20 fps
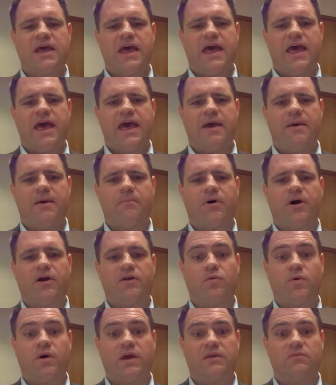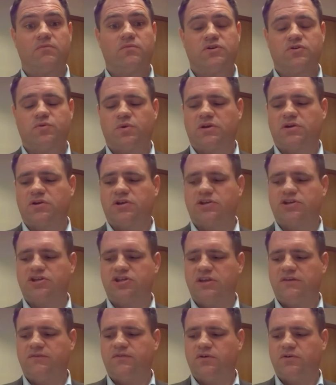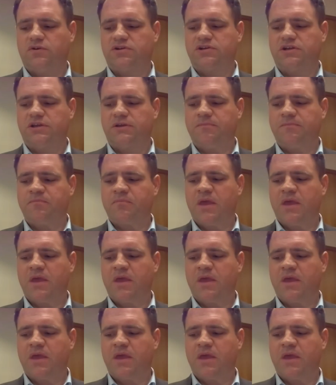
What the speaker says: by the way, which we could achieve unity.